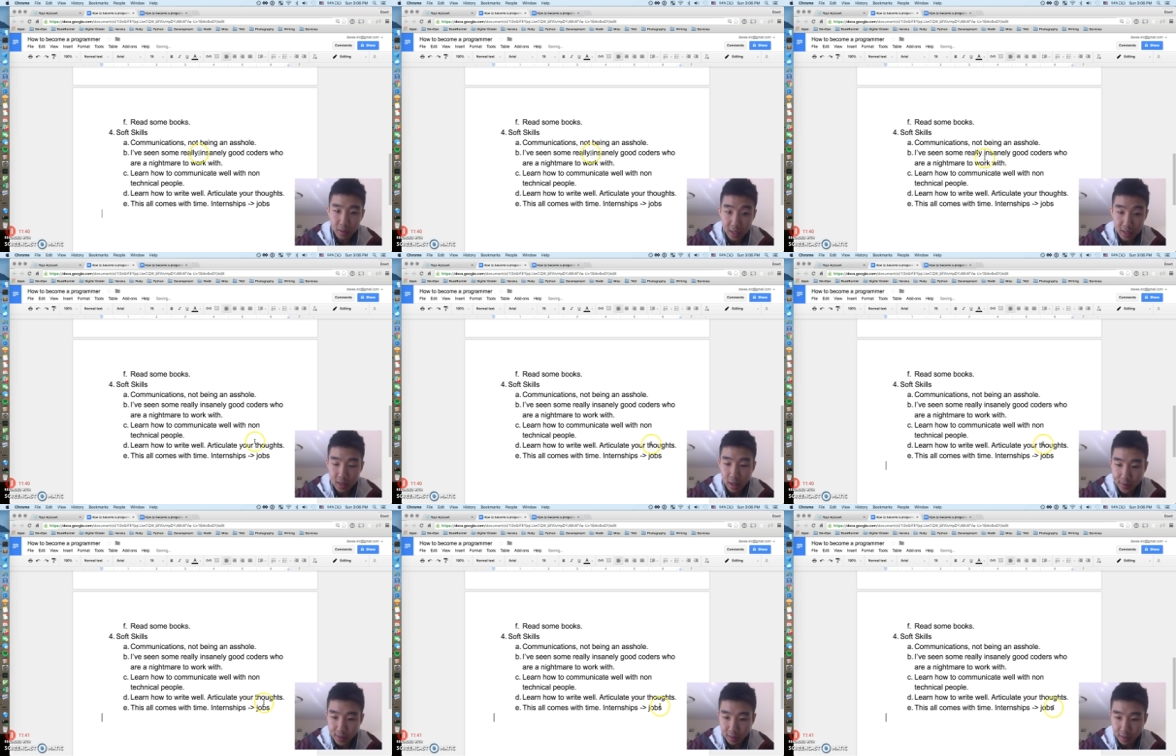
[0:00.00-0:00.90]
these
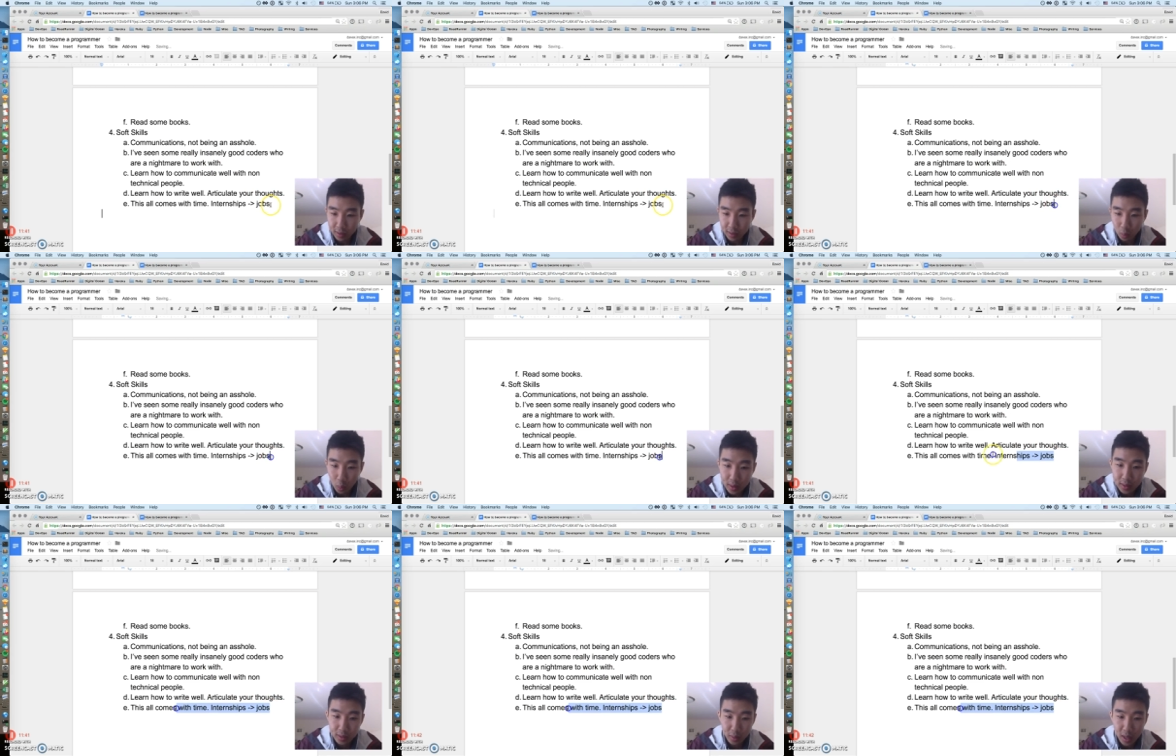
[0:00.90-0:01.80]
soft skills
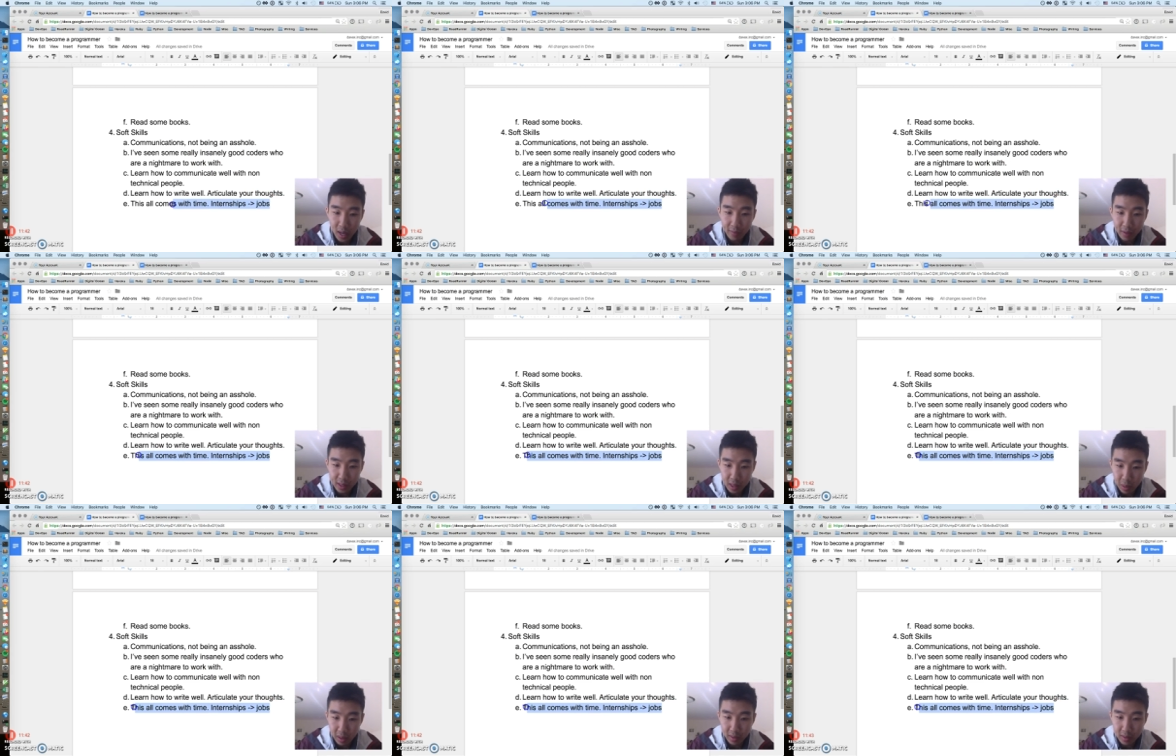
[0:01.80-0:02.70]
once you have the
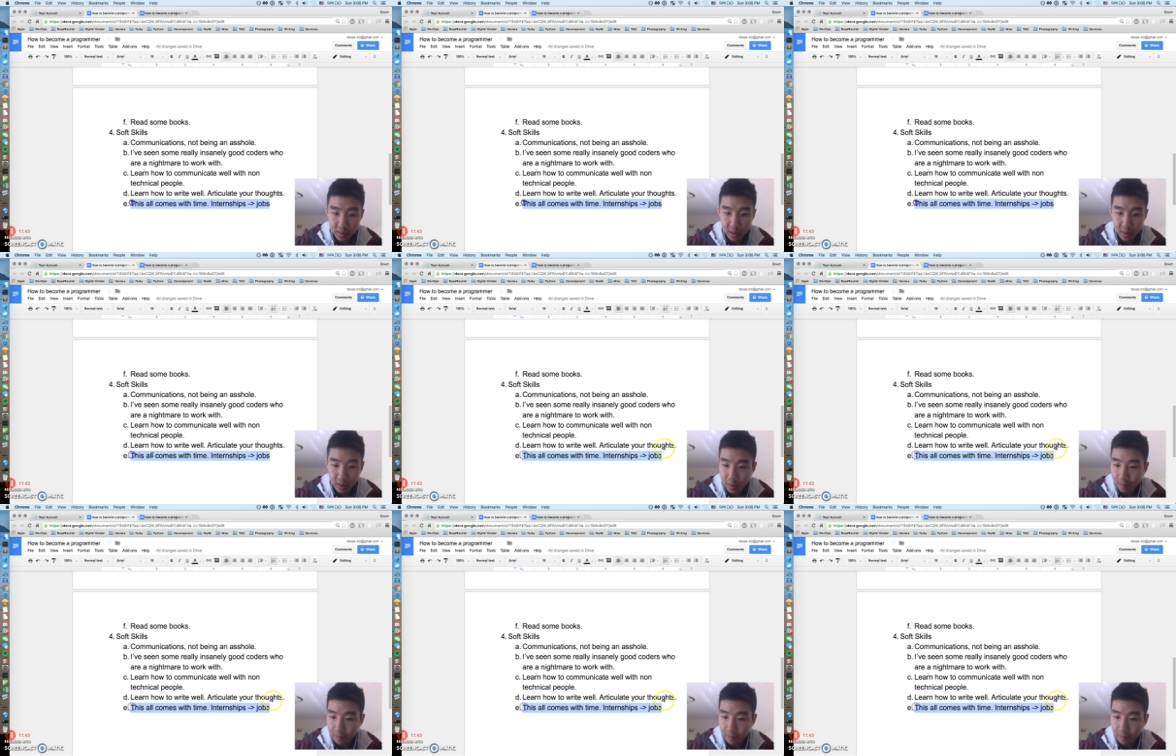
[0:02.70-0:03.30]
experience and